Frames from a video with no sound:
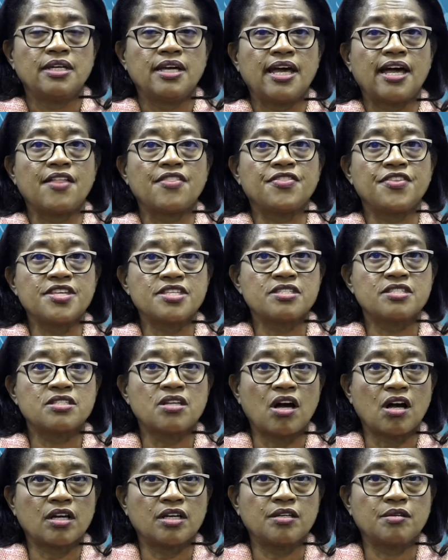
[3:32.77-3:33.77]
And this
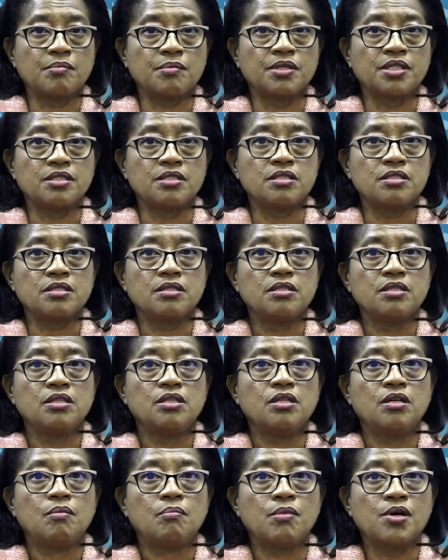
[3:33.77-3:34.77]
document
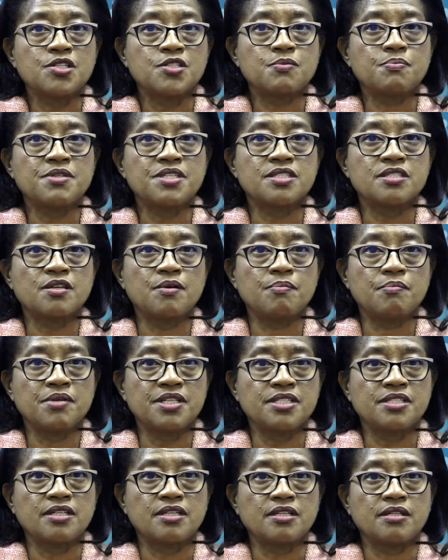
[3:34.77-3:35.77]
must be
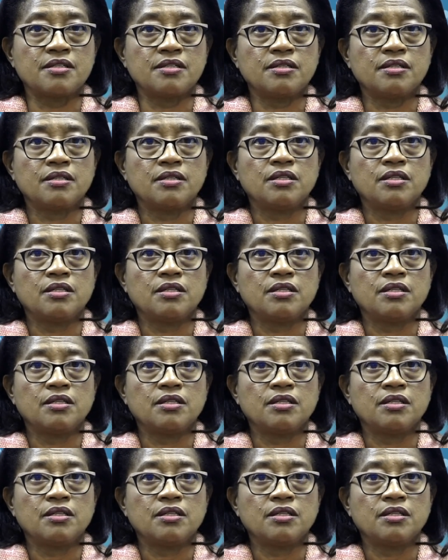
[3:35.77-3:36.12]
submitted